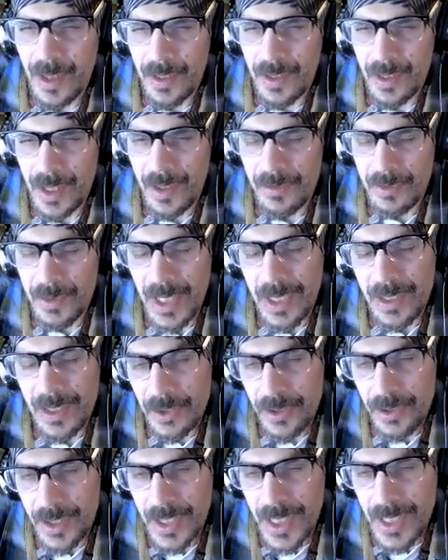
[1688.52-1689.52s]
And in
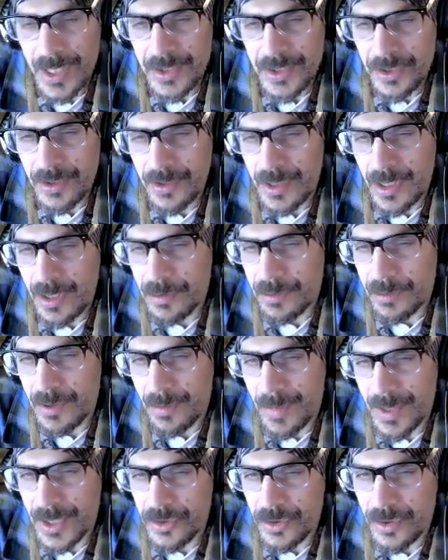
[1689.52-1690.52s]
your case, you're in a
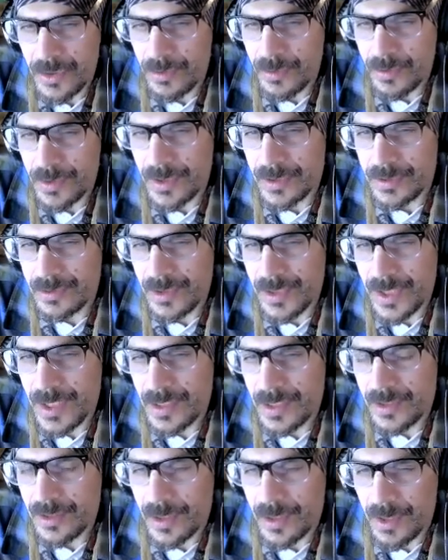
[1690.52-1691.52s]
three-dimensional world,
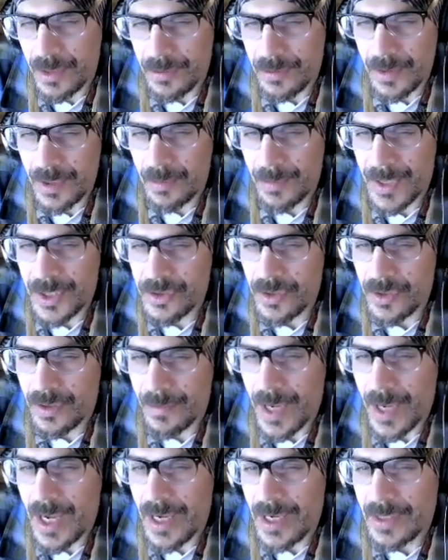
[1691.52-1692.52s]
and a three-dimensional
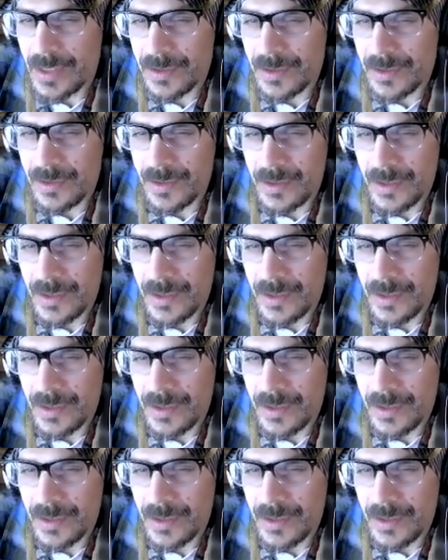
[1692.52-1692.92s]
mind,